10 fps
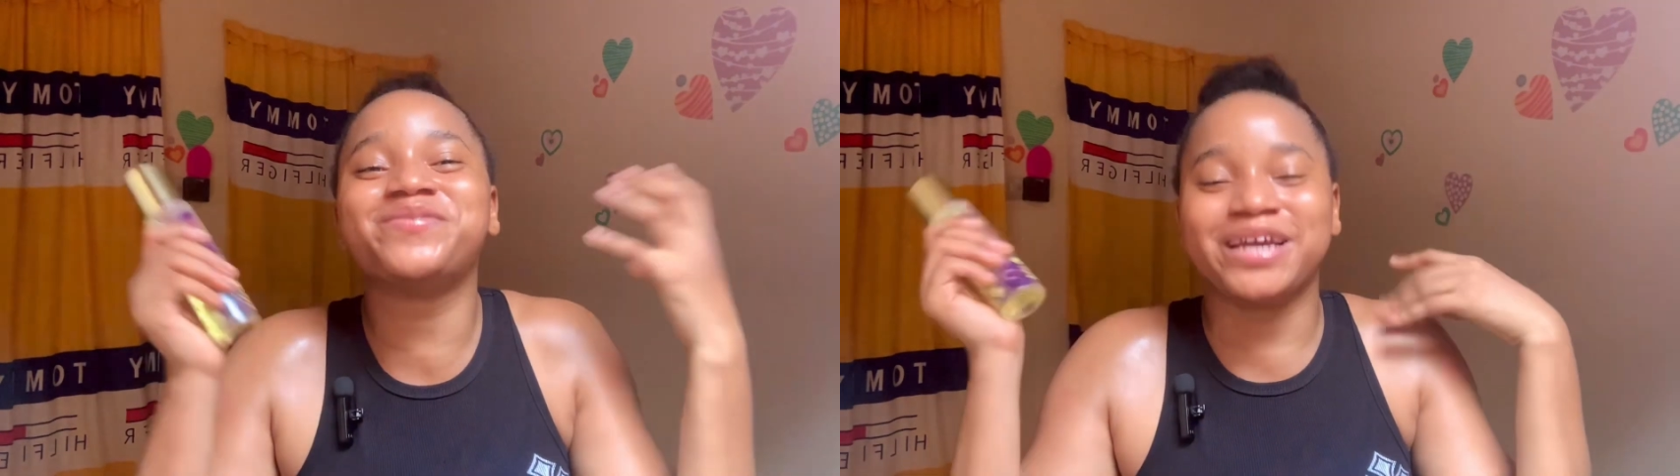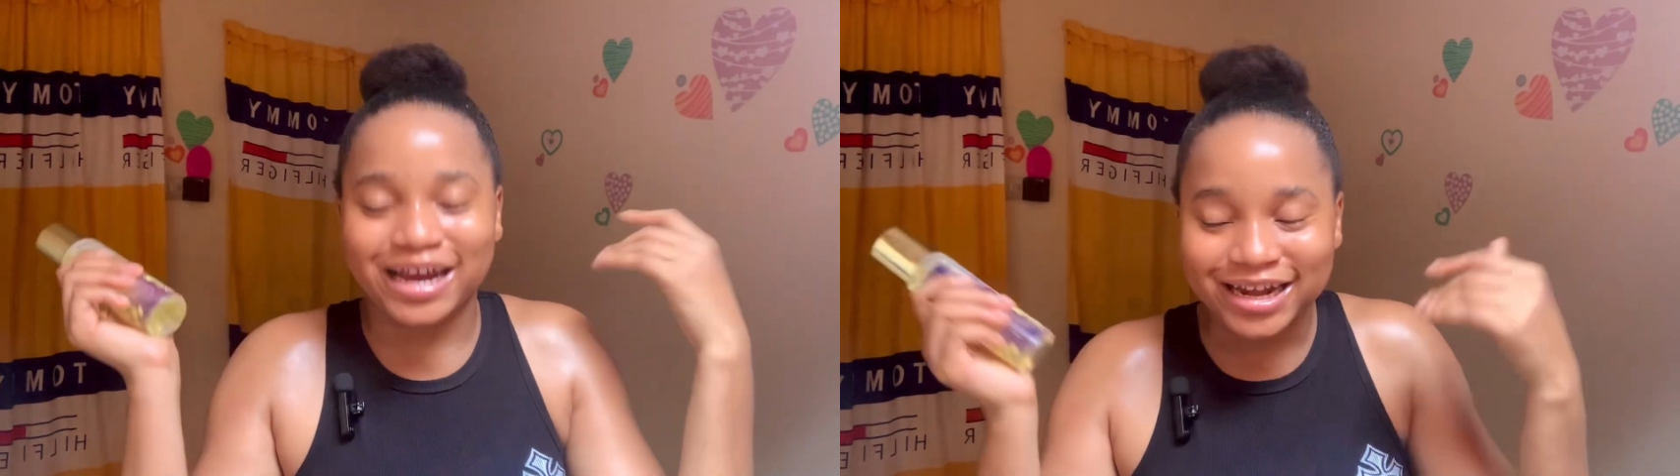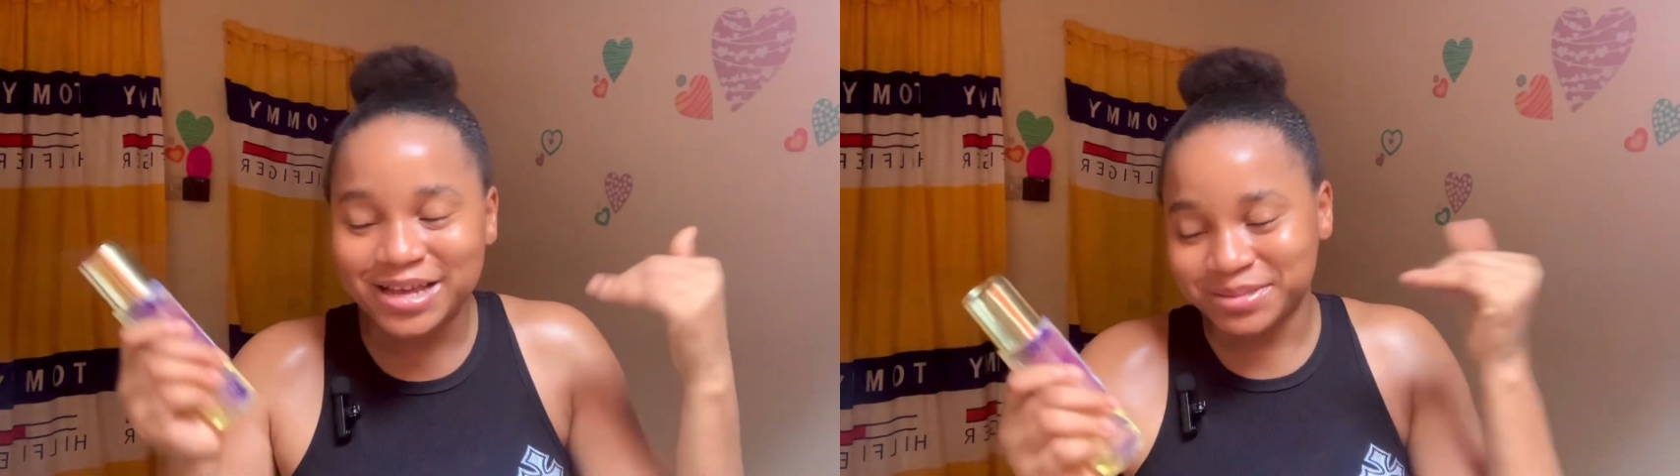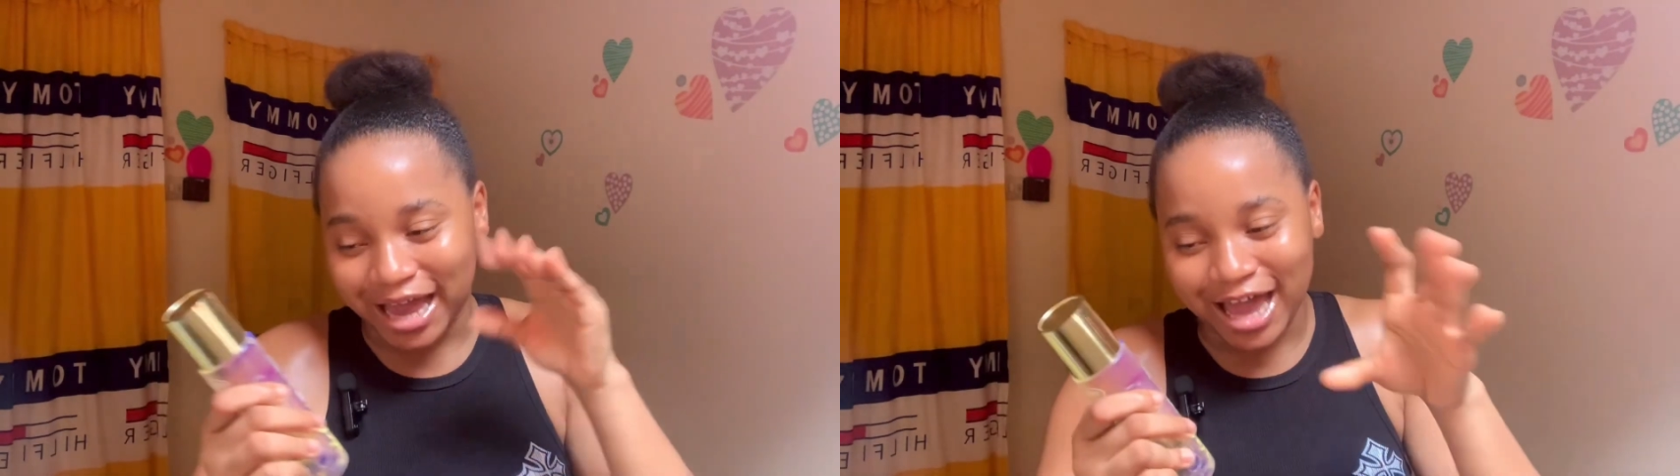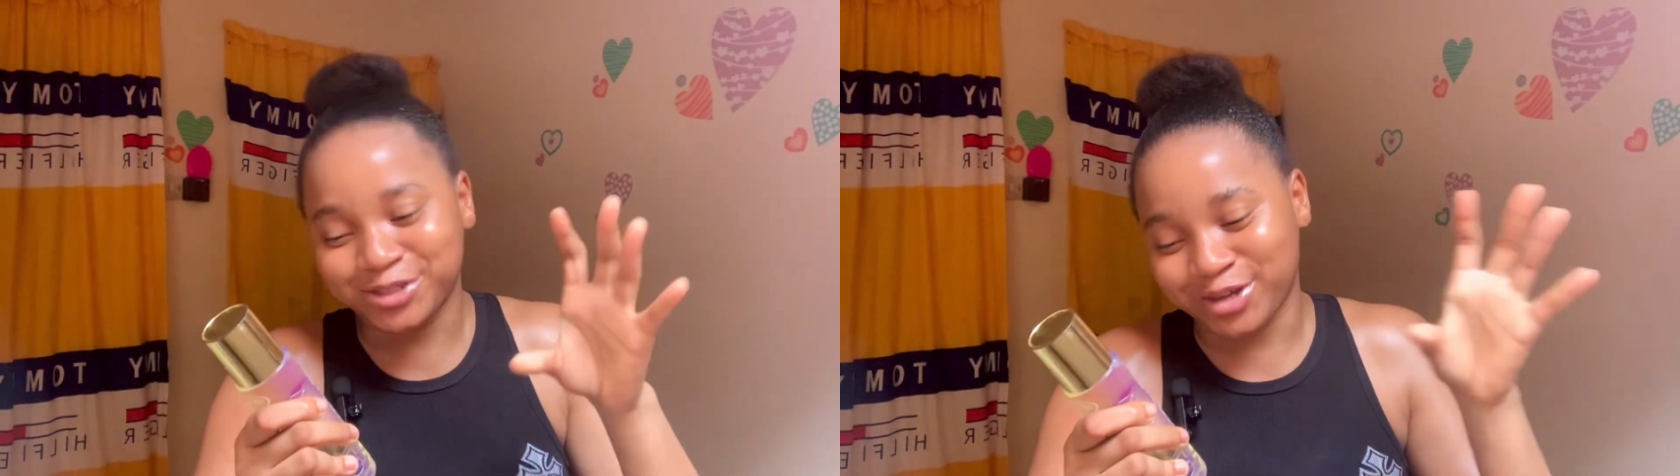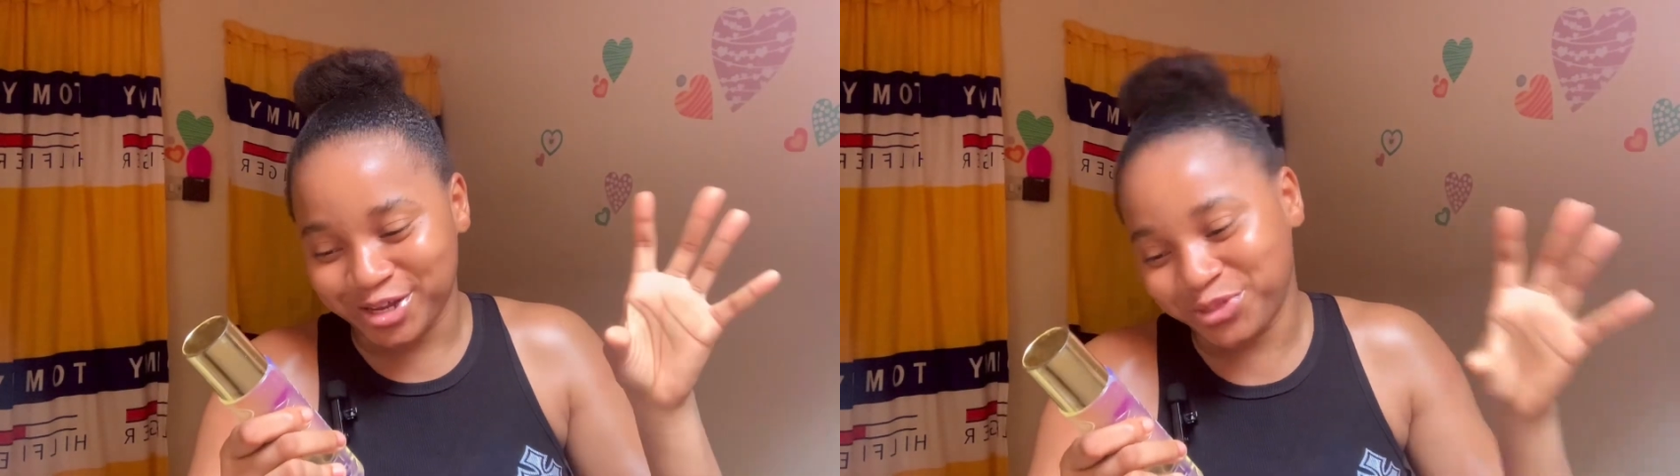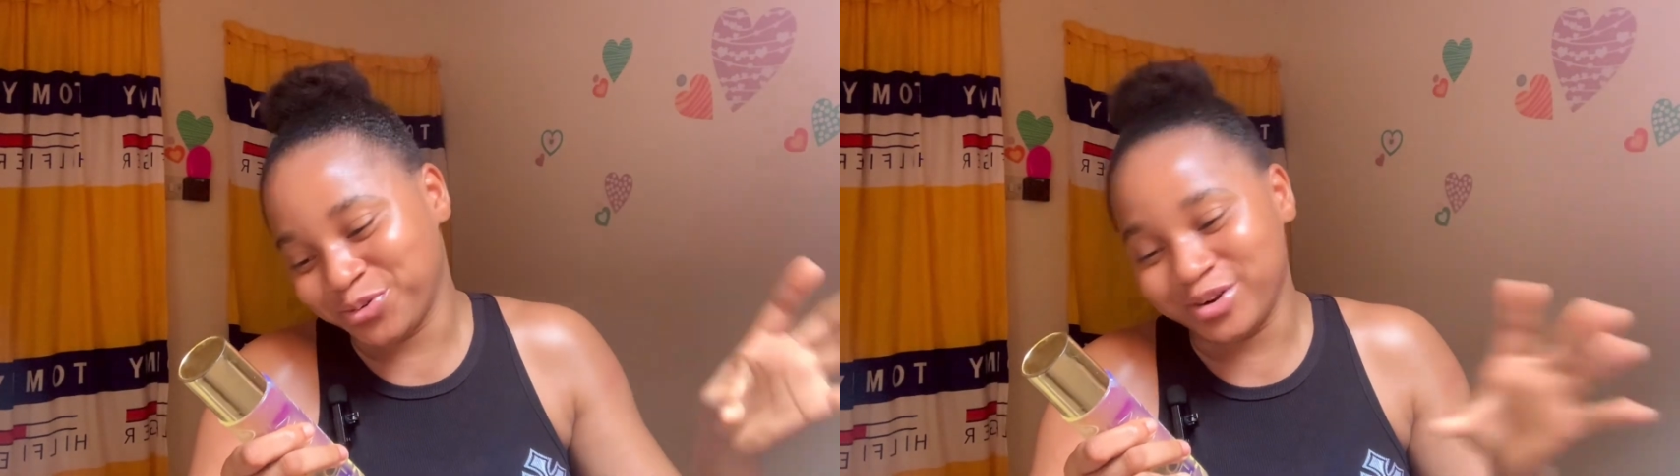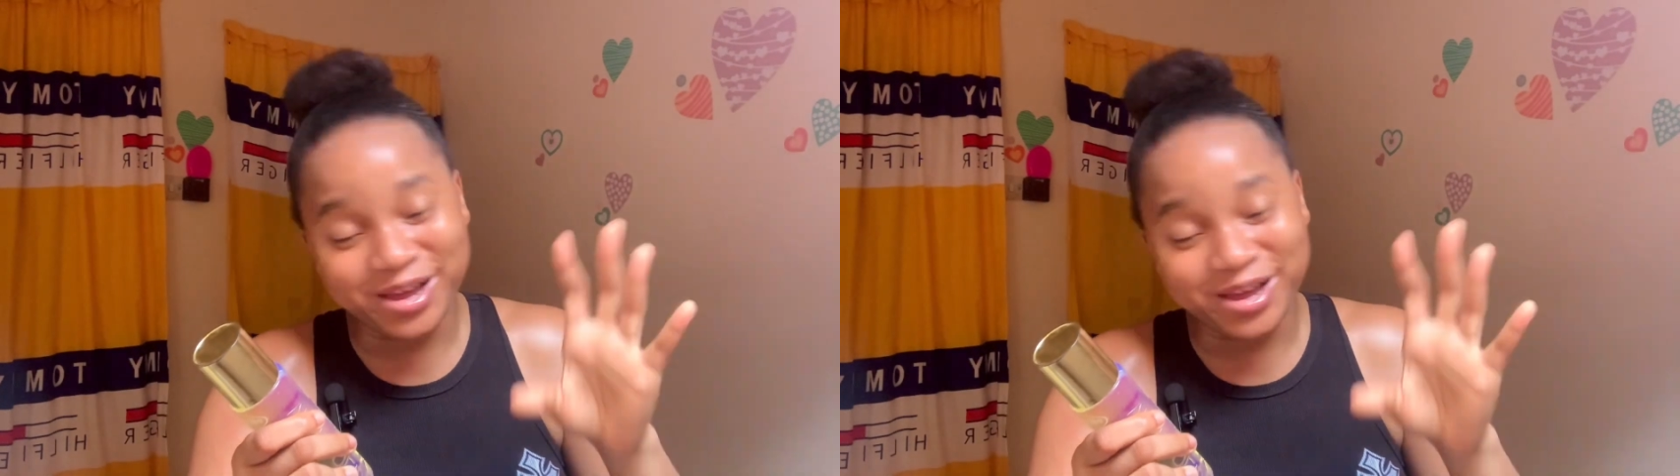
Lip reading: their claims are actually true.